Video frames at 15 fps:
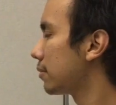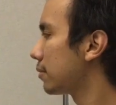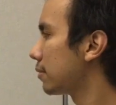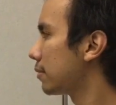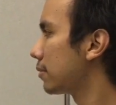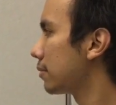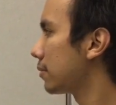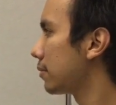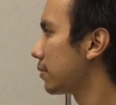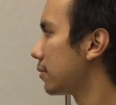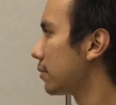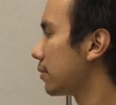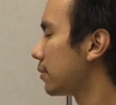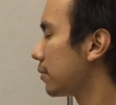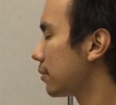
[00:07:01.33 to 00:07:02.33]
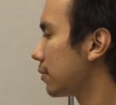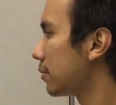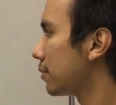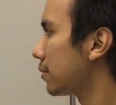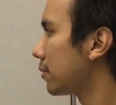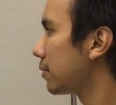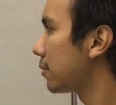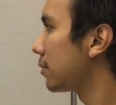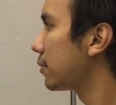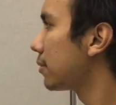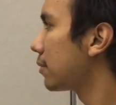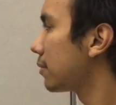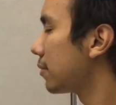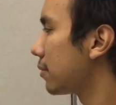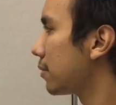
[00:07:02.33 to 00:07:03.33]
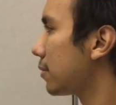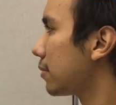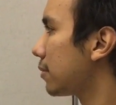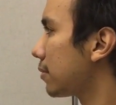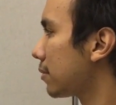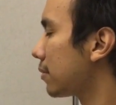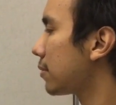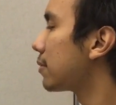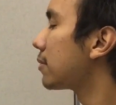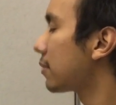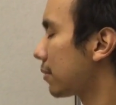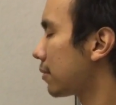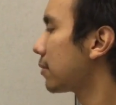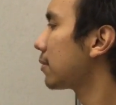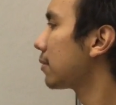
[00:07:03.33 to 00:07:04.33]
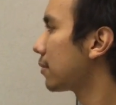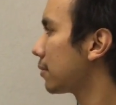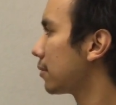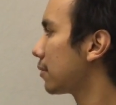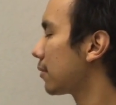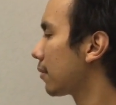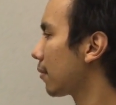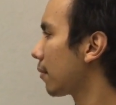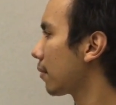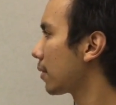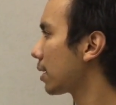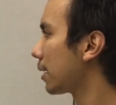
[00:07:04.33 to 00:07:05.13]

This person isn't speaking.